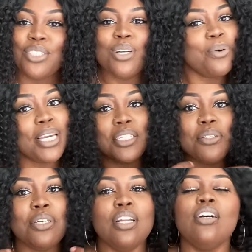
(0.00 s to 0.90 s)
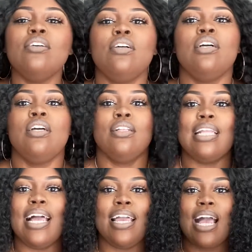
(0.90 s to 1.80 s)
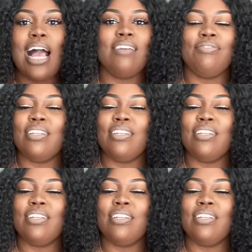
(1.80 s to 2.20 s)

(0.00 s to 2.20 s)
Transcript: you a quick do, you know. Like, I